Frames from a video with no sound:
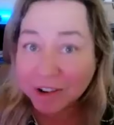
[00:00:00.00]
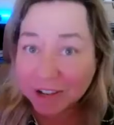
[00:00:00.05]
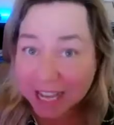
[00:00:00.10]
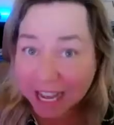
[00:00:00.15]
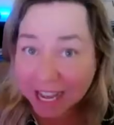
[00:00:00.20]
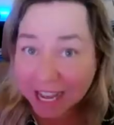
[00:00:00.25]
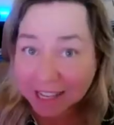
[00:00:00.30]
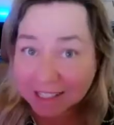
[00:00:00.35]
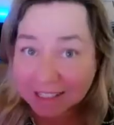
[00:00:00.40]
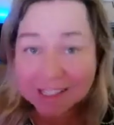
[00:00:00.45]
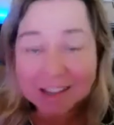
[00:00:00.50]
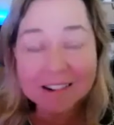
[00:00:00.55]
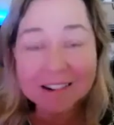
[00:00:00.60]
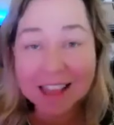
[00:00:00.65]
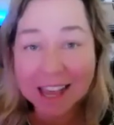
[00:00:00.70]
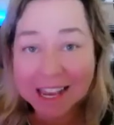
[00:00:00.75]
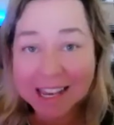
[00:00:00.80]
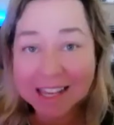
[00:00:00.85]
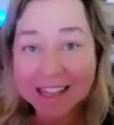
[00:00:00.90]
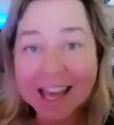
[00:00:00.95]
days are
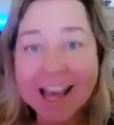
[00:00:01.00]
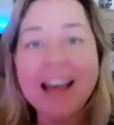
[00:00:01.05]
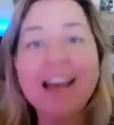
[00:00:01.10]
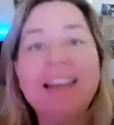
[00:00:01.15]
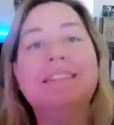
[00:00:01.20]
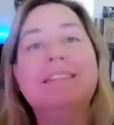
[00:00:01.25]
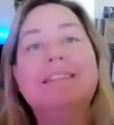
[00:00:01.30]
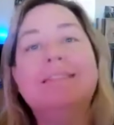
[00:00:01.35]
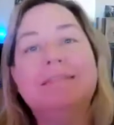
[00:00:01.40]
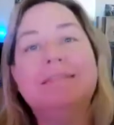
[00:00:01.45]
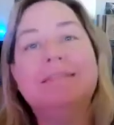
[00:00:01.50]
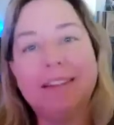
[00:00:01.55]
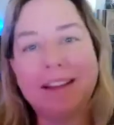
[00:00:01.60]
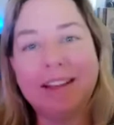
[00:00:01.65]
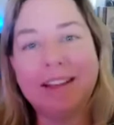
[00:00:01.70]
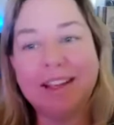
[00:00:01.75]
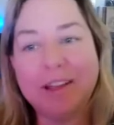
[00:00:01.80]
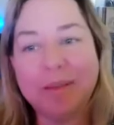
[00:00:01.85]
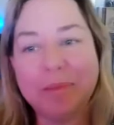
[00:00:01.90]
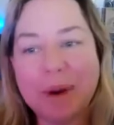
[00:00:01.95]
like that,
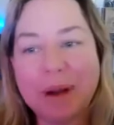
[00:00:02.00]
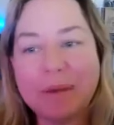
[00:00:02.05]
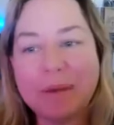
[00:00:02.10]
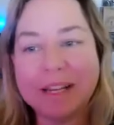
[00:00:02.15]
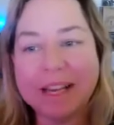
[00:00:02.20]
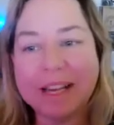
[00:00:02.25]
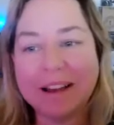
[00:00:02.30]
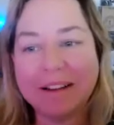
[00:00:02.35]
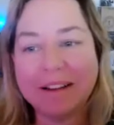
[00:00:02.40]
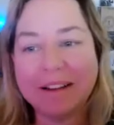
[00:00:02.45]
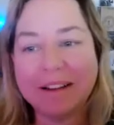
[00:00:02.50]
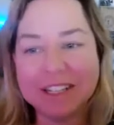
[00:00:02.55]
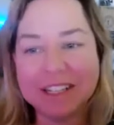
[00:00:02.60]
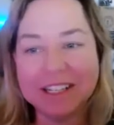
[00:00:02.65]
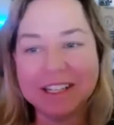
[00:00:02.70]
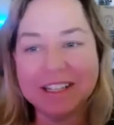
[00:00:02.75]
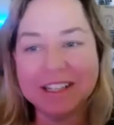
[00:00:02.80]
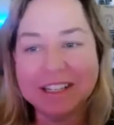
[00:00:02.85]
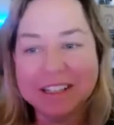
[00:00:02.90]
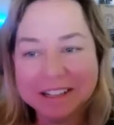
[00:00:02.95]
you probably have
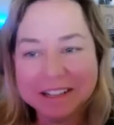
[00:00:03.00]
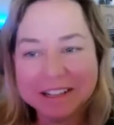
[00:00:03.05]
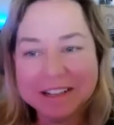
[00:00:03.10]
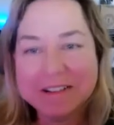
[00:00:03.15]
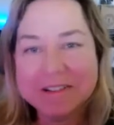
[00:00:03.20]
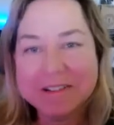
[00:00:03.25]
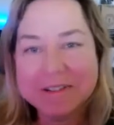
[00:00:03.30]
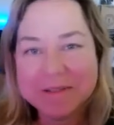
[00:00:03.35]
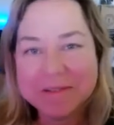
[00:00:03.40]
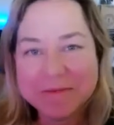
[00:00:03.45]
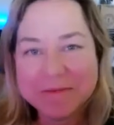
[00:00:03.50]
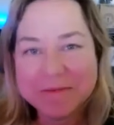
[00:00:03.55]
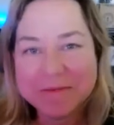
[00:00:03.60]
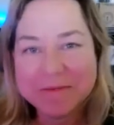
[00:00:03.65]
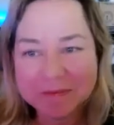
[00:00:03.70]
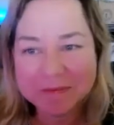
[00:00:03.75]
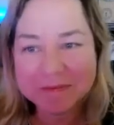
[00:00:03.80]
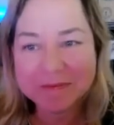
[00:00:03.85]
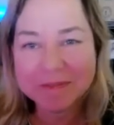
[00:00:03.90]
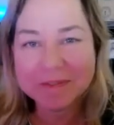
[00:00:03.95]
to
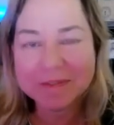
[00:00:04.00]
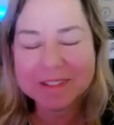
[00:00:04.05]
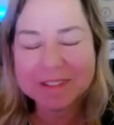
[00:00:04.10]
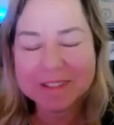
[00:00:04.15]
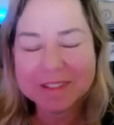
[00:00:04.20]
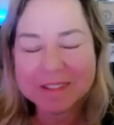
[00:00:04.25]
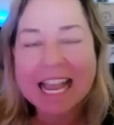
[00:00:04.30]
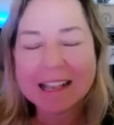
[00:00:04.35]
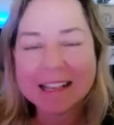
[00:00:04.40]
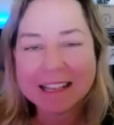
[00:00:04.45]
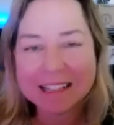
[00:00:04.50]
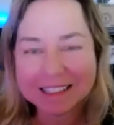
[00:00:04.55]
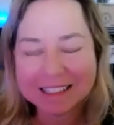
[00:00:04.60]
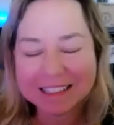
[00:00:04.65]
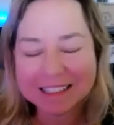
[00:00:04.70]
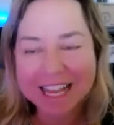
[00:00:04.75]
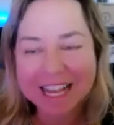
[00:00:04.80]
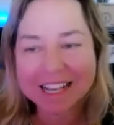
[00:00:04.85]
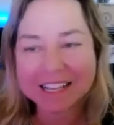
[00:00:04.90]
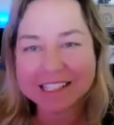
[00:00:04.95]
take
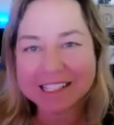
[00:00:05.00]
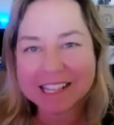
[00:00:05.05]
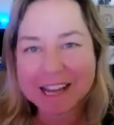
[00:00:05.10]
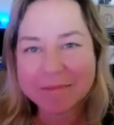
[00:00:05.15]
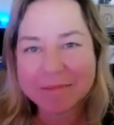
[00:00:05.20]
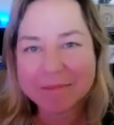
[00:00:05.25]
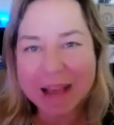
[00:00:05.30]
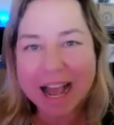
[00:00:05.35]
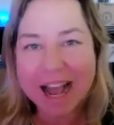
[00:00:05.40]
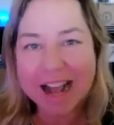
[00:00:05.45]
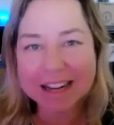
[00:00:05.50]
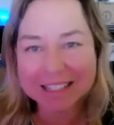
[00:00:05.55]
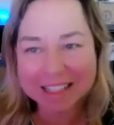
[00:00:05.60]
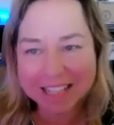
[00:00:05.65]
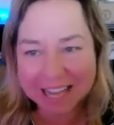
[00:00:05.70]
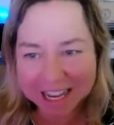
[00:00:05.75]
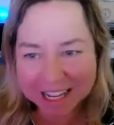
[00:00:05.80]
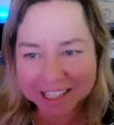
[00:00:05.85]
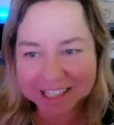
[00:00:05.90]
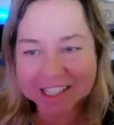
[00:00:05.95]
a step back, take a look,